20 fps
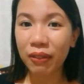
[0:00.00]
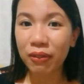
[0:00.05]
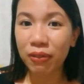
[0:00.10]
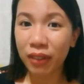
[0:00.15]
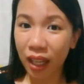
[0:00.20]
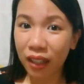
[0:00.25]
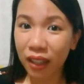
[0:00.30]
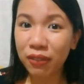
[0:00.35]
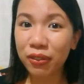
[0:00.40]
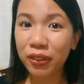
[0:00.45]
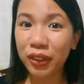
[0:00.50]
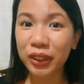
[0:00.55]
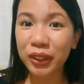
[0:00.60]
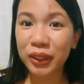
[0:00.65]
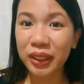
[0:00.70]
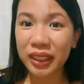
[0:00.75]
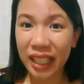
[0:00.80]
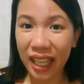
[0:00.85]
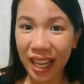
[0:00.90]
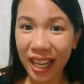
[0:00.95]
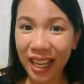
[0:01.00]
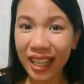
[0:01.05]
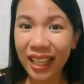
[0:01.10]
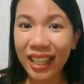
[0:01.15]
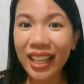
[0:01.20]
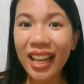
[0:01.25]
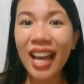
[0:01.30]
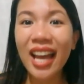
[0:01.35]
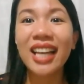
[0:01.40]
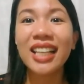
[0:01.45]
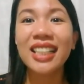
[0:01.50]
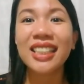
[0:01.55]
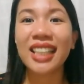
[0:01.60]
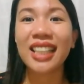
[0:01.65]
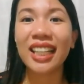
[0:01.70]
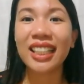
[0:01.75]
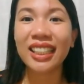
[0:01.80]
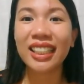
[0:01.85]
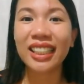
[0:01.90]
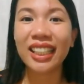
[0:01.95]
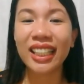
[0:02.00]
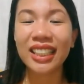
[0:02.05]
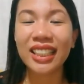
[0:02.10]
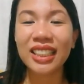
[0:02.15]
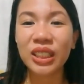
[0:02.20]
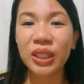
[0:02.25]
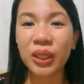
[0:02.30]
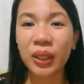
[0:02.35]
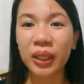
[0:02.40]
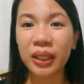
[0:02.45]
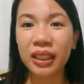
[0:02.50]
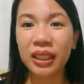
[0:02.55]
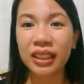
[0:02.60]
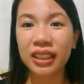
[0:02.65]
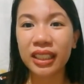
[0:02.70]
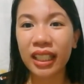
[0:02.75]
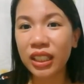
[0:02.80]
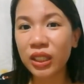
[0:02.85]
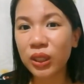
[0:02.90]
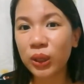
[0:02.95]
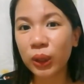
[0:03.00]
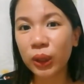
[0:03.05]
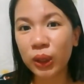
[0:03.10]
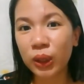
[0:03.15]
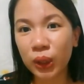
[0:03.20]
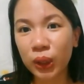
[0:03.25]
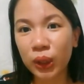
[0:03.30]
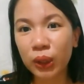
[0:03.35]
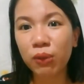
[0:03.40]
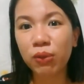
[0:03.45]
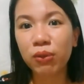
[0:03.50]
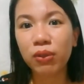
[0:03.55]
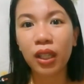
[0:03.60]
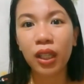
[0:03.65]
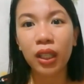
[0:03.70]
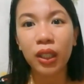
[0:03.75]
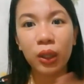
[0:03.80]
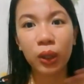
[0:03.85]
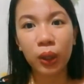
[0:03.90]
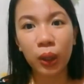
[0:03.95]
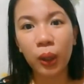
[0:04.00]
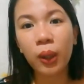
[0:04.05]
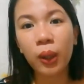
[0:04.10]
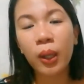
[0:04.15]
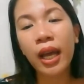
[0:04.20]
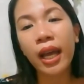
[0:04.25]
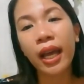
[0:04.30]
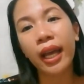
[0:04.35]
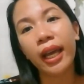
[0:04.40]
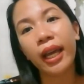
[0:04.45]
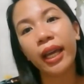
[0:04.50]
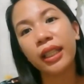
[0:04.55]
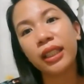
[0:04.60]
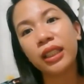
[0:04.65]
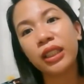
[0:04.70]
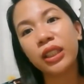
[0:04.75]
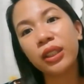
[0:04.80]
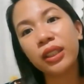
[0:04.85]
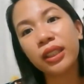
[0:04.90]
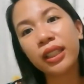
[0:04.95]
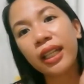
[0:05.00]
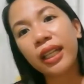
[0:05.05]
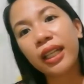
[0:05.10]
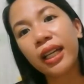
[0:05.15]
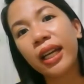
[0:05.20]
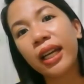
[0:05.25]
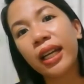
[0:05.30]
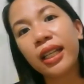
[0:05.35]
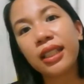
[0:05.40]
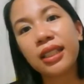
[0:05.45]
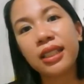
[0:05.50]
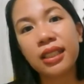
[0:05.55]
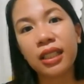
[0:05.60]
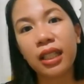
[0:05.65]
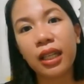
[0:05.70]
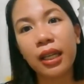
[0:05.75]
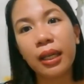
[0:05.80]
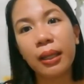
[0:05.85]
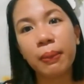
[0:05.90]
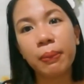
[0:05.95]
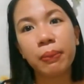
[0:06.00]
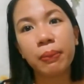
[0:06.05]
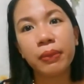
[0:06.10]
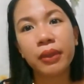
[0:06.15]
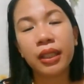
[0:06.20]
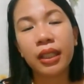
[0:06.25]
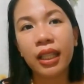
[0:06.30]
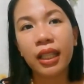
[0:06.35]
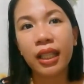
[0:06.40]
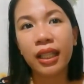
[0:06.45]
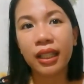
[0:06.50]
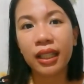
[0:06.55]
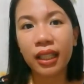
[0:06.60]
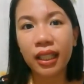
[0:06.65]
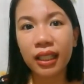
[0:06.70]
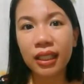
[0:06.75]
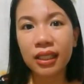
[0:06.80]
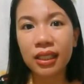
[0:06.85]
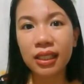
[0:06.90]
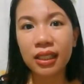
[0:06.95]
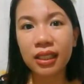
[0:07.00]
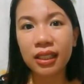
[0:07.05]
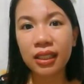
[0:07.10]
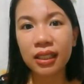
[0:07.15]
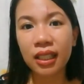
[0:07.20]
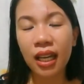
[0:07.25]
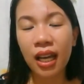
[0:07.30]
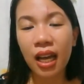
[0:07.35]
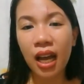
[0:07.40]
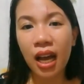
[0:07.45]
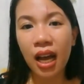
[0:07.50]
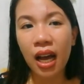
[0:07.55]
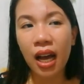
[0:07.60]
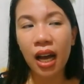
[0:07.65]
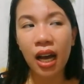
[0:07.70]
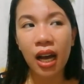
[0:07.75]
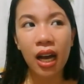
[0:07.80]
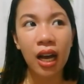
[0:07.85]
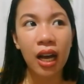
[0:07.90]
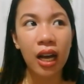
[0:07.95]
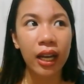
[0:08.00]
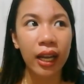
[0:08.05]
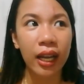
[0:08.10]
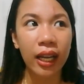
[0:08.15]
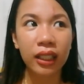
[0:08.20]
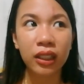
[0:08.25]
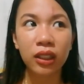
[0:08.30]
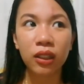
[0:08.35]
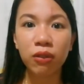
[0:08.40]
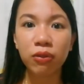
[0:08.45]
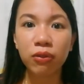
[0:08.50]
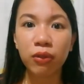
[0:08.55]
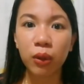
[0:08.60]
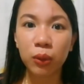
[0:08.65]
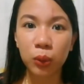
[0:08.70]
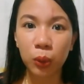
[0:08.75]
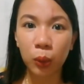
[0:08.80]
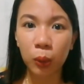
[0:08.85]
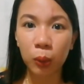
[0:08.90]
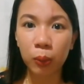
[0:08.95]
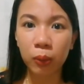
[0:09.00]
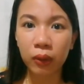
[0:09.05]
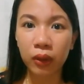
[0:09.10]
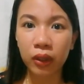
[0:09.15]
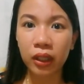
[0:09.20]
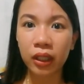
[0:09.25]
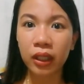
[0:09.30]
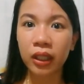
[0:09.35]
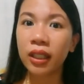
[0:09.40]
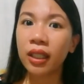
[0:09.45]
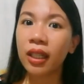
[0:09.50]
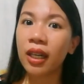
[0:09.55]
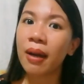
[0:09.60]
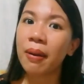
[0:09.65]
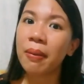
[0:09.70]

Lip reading: vlog for today. Sana na-enjoy nyo yung vlog ko. And yun nga guys, this end of October,